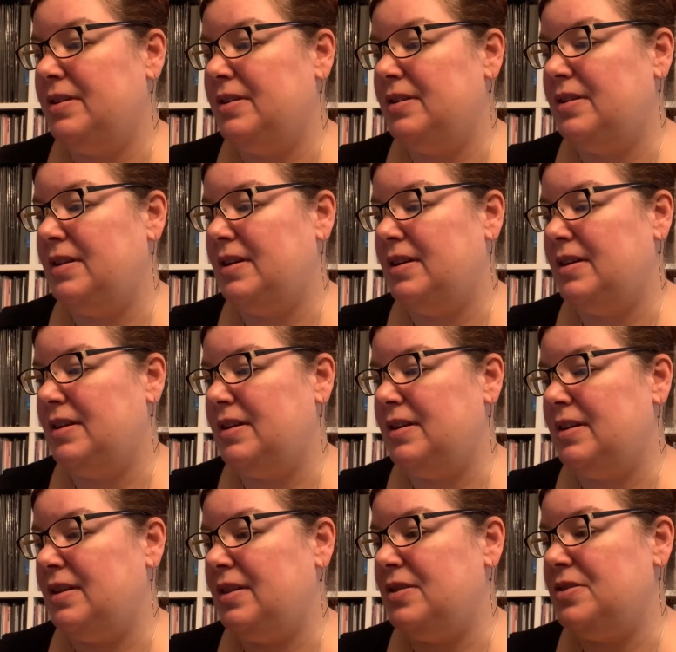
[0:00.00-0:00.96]
the
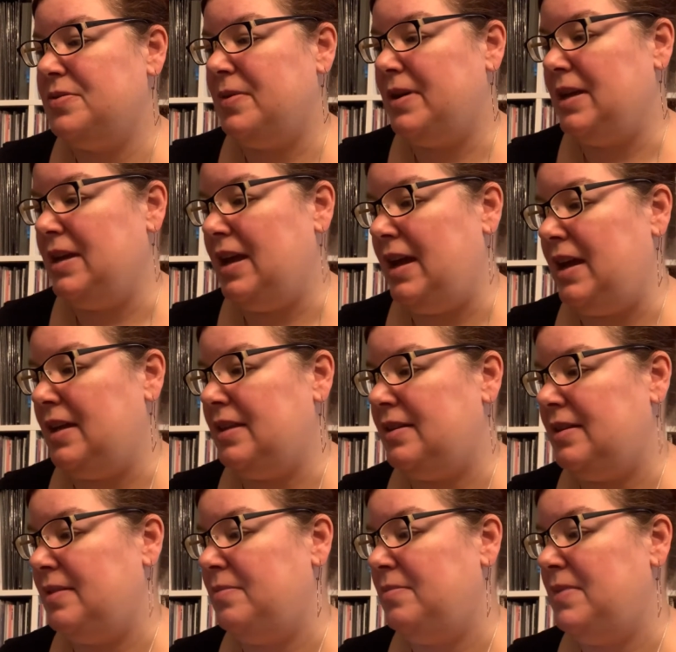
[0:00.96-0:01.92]
28th,
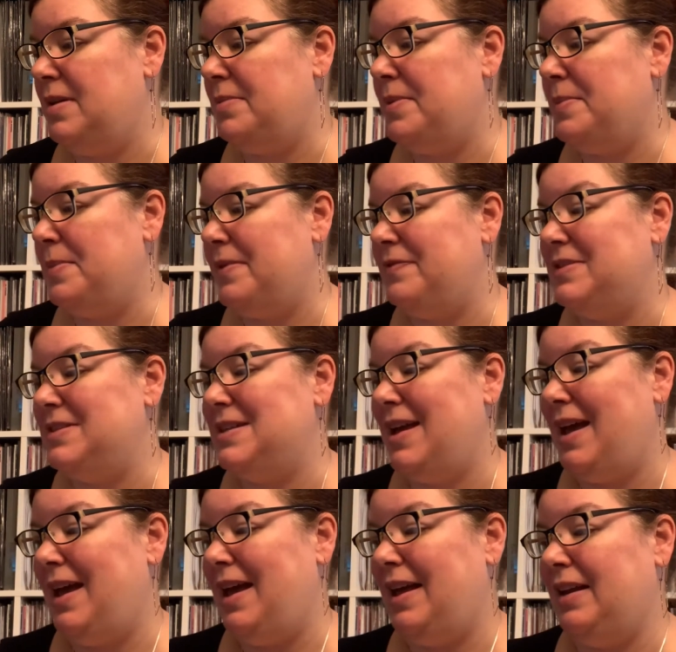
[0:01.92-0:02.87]
minimum of
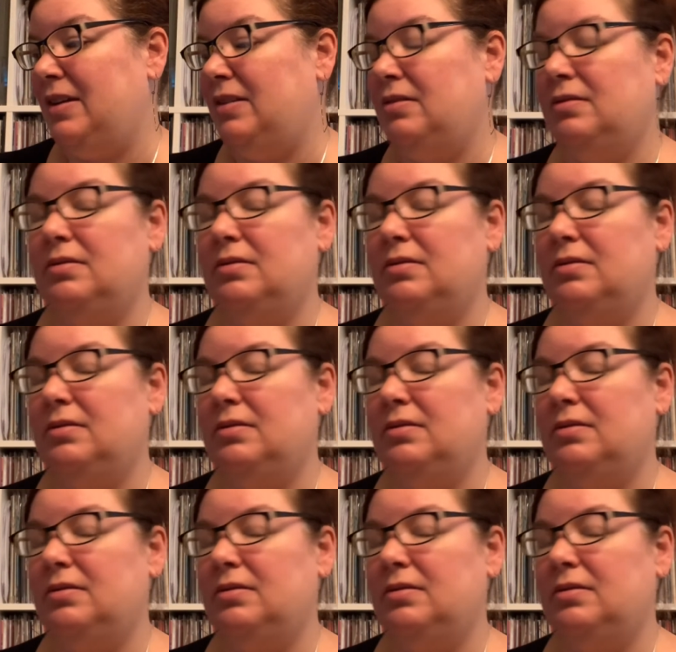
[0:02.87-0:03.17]
10